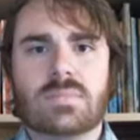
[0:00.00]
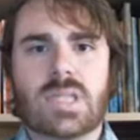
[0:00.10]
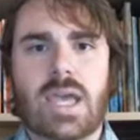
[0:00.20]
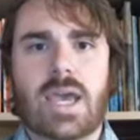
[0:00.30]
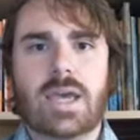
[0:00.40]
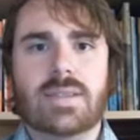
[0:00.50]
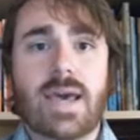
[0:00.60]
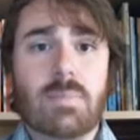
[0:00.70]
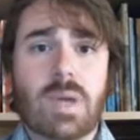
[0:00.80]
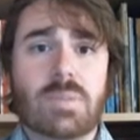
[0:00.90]
And
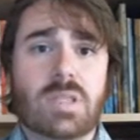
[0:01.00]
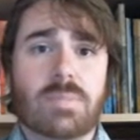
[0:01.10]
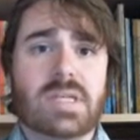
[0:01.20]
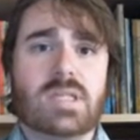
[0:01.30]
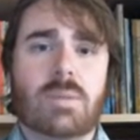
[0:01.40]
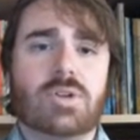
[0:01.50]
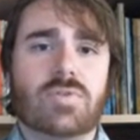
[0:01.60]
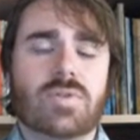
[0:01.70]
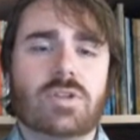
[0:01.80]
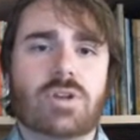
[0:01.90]
that might be the best option
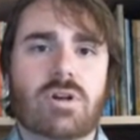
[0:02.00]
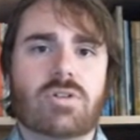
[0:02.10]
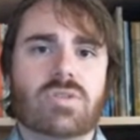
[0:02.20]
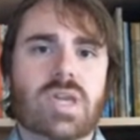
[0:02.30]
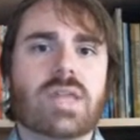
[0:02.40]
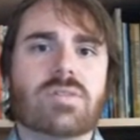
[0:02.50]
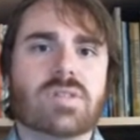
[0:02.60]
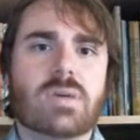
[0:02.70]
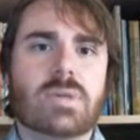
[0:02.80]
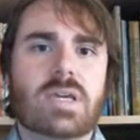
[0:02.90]
for the Chargers. Again, there's
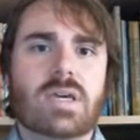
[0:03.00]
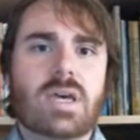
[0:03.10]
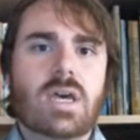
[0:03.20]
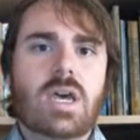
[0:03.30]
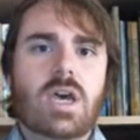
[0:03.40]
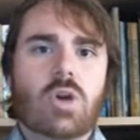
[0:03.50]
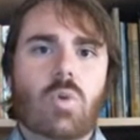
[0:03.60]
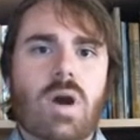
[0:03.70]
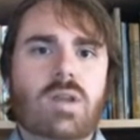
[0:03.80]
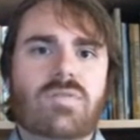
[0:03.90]
going to be
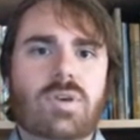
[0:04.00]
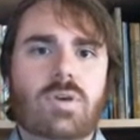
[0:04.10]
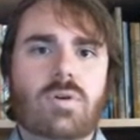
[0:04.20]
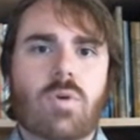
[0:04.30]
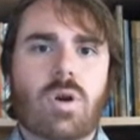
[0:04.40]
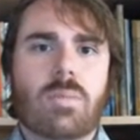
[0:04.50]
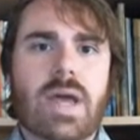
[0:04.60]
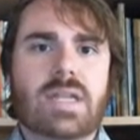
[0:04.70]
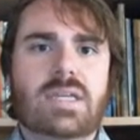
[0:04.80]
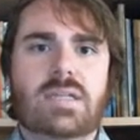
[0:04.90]
quite a few
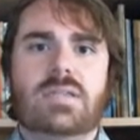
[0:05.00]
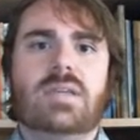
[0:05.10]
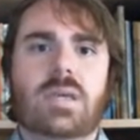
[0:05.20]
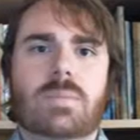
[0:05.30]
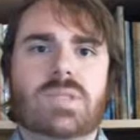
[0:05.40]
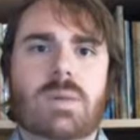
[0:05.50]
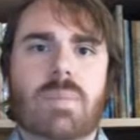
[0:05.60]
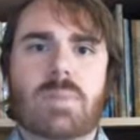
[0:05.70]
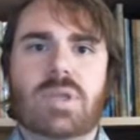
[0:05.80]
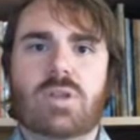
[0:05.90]
quarterback needy teams that
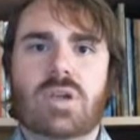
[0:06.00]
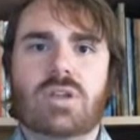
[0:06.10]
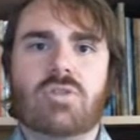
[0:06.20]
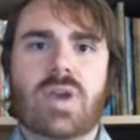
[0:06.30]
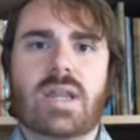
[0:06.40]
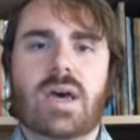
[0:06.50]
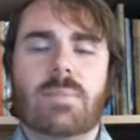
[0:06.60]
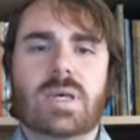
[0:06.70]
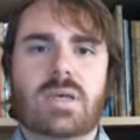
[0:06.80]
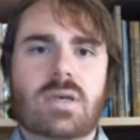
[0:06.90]
might be looking to trade up.